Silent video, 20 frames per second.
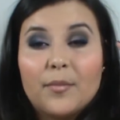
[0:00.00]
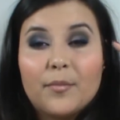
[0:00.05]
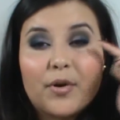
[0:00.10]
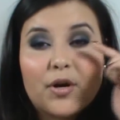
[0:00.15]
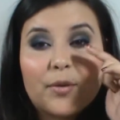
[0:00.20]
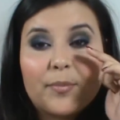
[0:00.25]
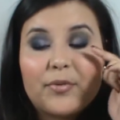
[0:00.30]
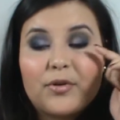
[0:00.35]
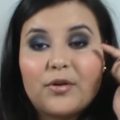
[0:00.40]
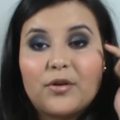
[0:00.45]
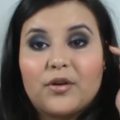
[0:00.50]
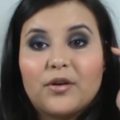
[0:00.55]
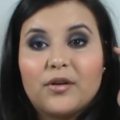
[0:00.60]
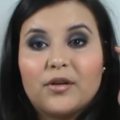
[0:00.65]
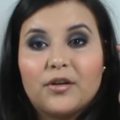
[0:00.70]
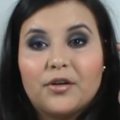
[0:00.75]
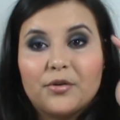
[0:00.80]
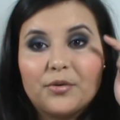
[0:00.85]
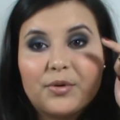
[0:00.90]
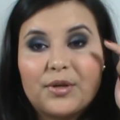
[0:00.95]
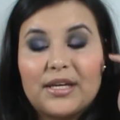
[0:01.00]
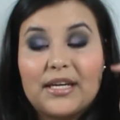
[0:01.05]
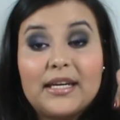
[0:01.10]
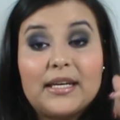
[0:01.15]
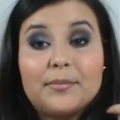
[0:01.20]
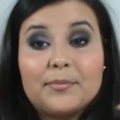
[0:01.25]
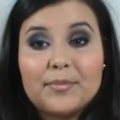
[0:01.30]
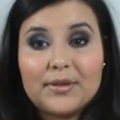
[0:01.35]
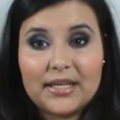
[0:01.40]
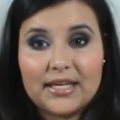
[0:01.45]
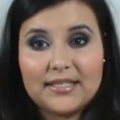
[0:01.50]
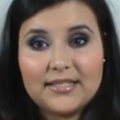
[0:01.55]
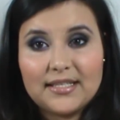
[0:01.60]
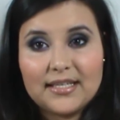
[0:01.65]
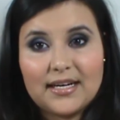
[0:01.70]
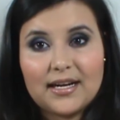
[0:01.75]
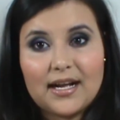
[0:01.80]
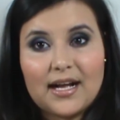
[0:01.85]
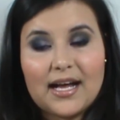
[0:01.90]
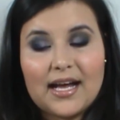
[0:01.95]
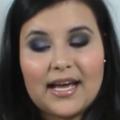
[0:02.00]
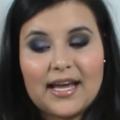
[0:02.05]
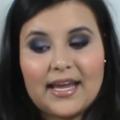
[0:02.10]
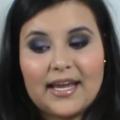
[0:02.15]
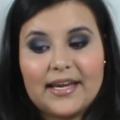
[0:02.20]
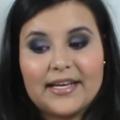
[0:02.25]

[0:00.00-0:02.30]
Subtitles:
purple green blended eye.